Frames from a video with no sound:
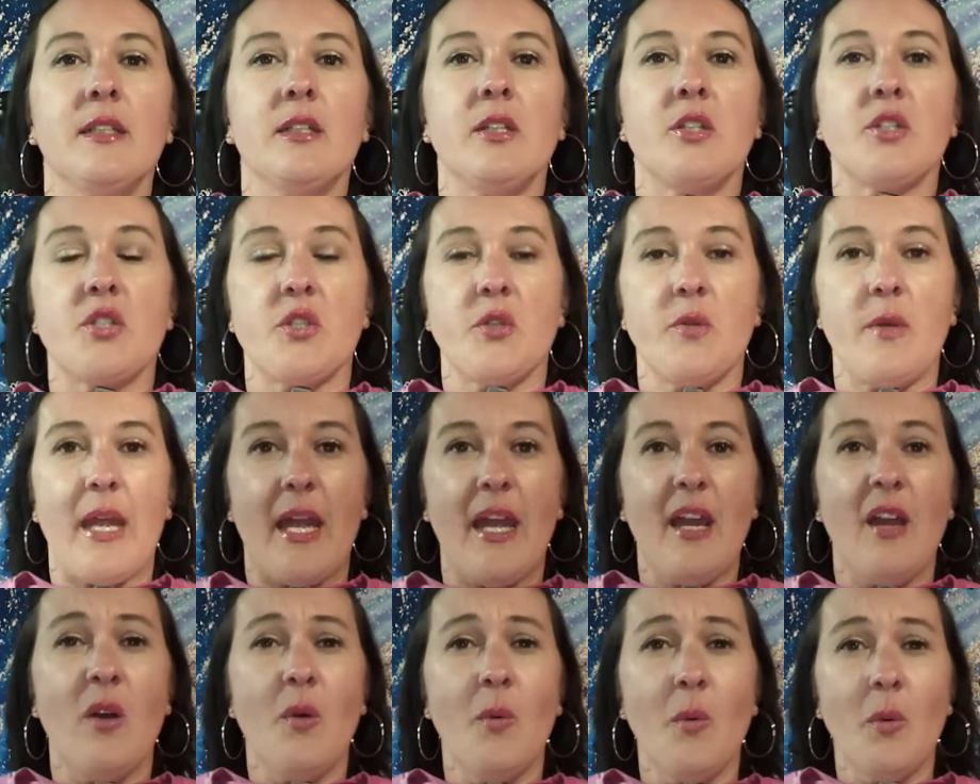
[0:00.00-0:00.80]
So
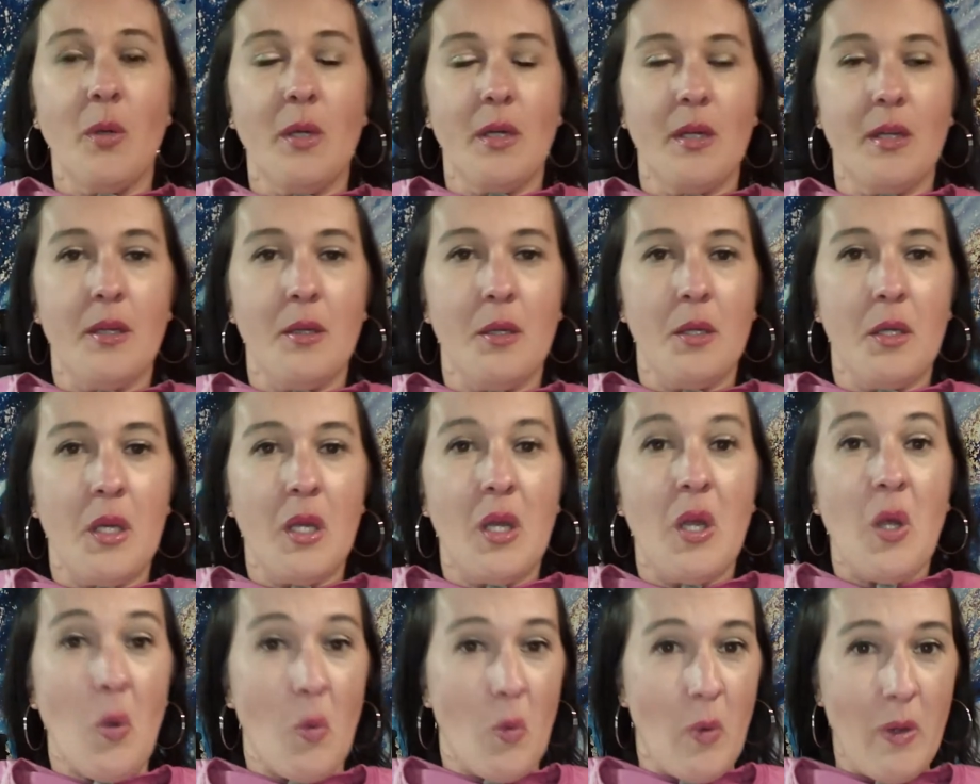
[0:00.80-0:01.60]
now
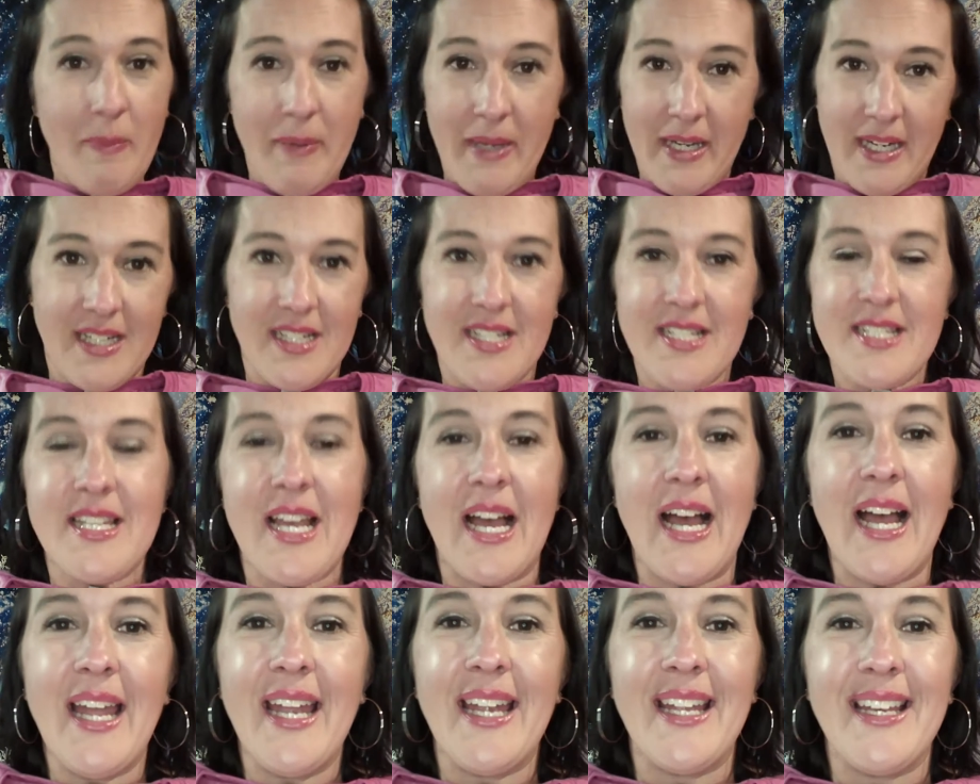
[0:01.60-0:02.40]
we pick a
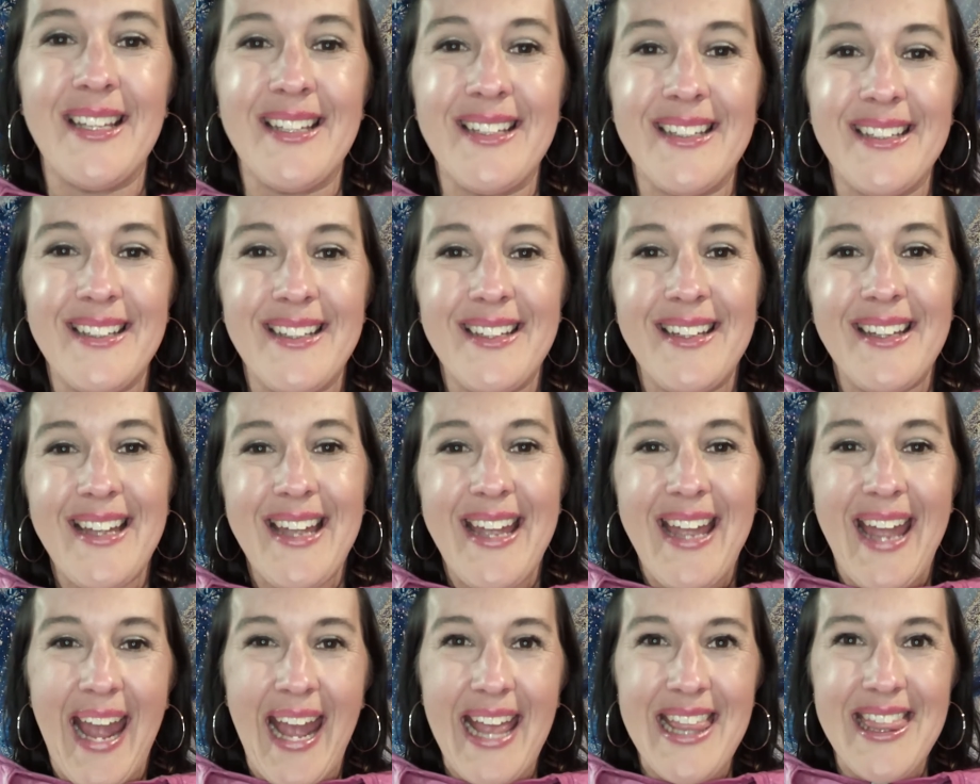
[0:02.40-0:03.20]
design
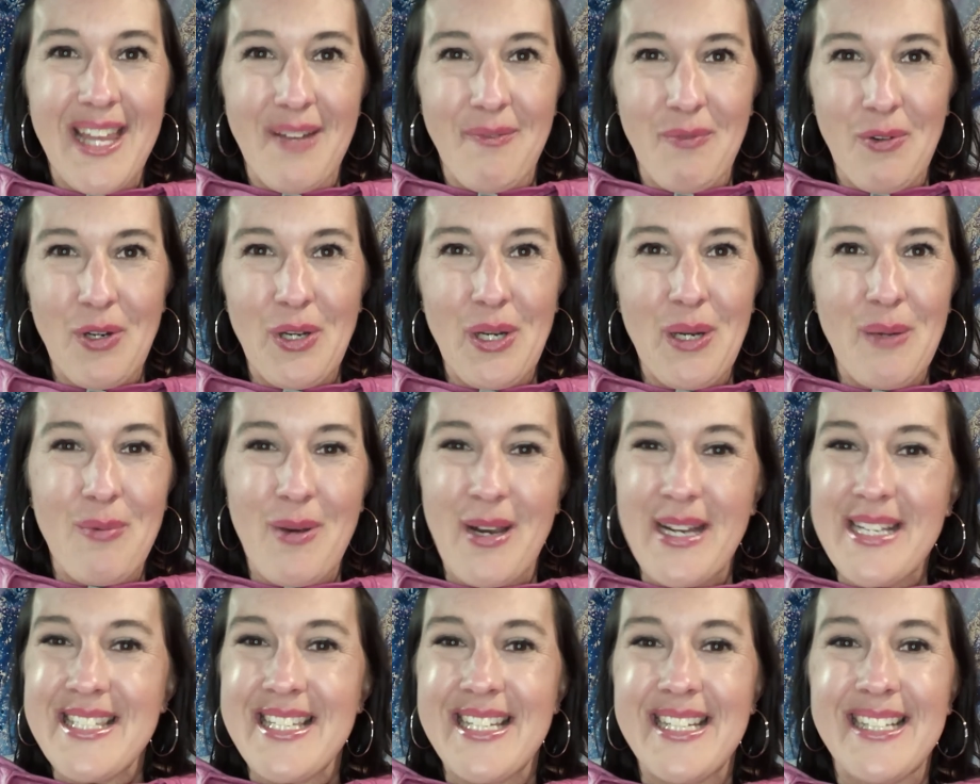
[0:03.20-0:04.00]
and then we're gonna
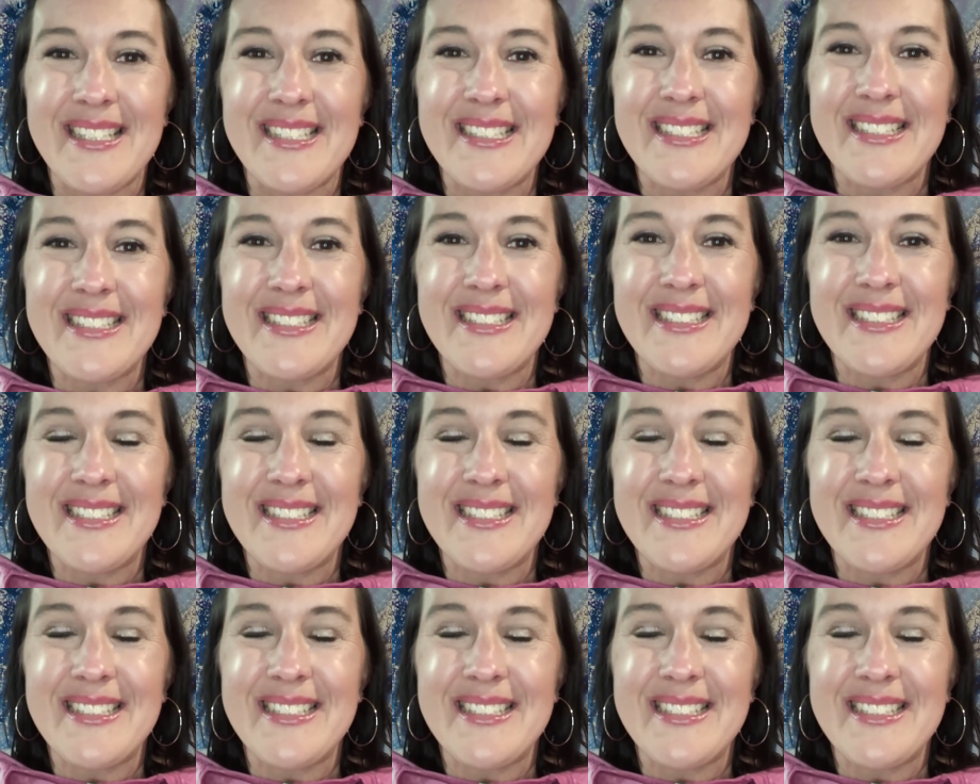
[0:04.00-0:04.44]
press it.